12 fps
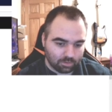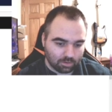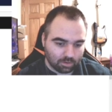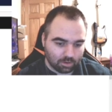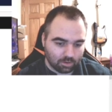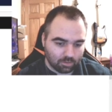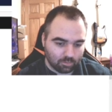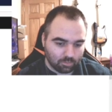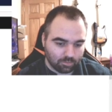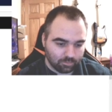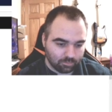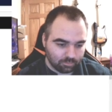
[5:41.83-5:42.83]
another
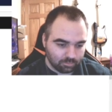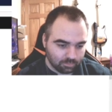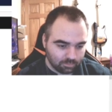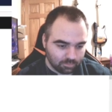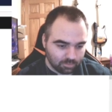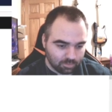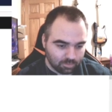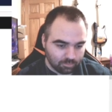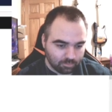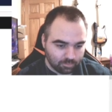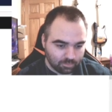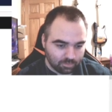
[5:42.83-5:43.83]
one
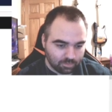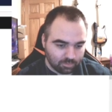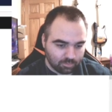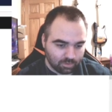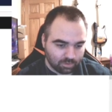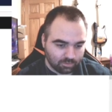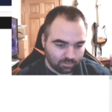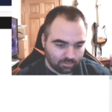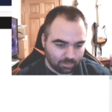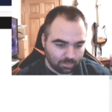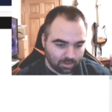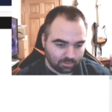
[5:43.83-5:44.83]
that breaks
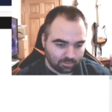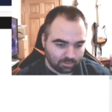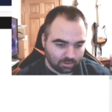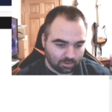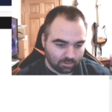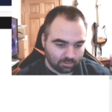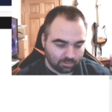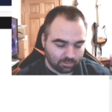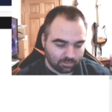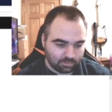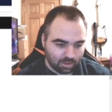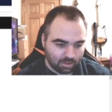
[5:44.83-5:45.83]
from that
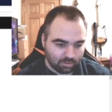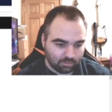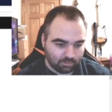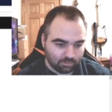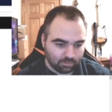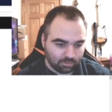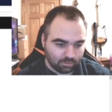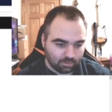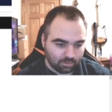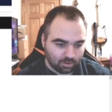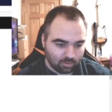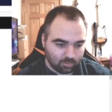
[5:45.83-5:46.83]
style
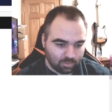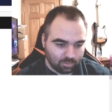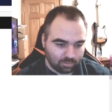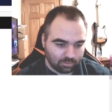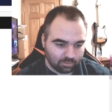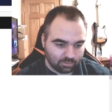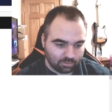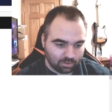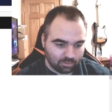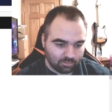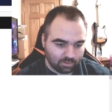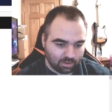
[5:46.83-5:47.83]
of biblical
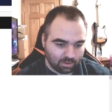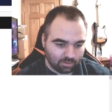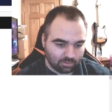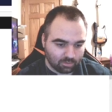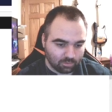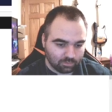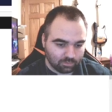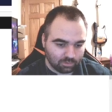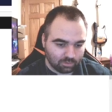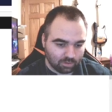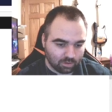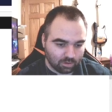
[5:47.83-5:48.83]
stuff and goes to
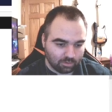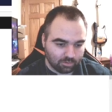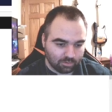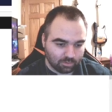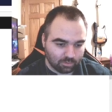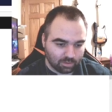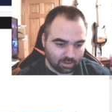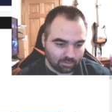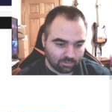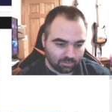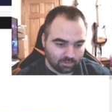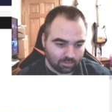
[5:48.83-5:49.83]

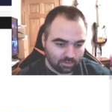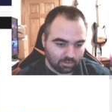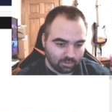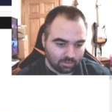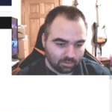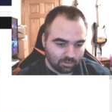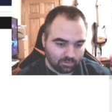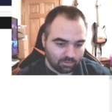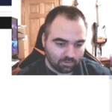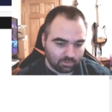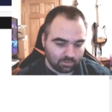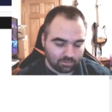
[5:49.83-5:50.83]

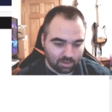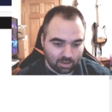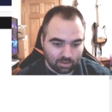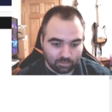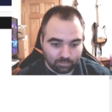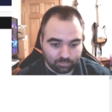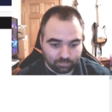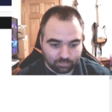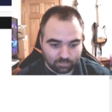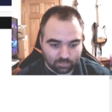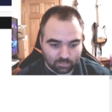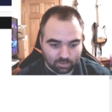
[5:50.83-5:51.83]
neoclassical style.
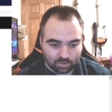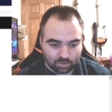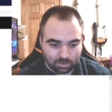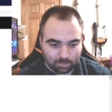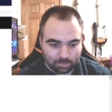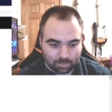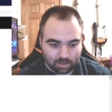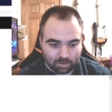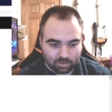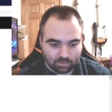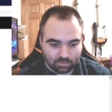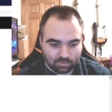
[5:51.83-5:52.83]
And
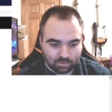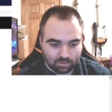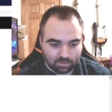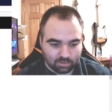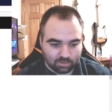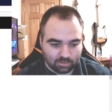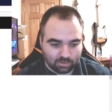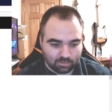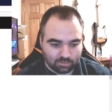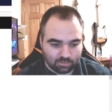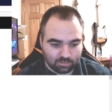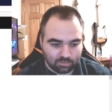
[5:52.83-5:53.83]
you can see that
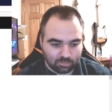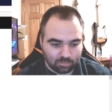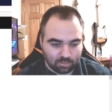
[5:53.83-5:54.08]
it's just